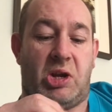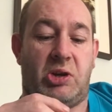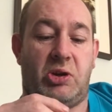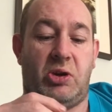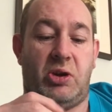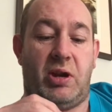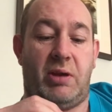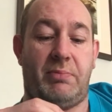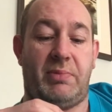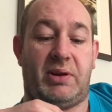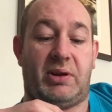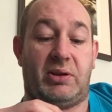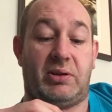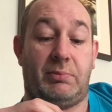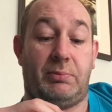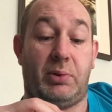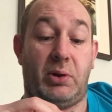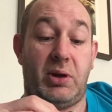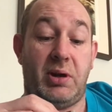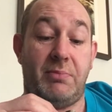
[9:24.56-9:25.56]
And all that because
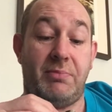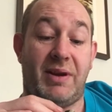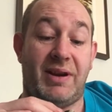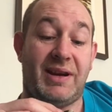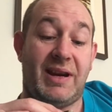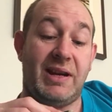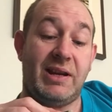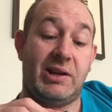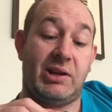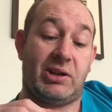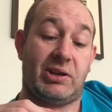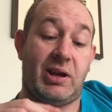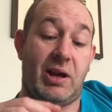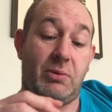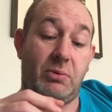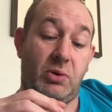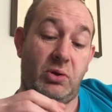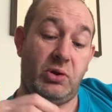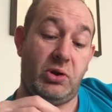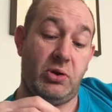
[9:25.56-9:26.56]
I'm putting it back in, because
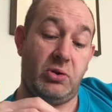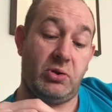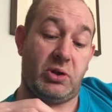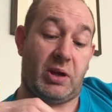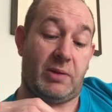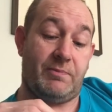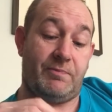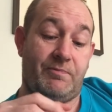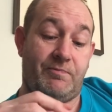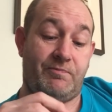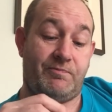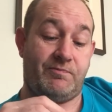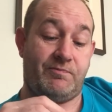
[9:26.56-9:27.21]
I will use it.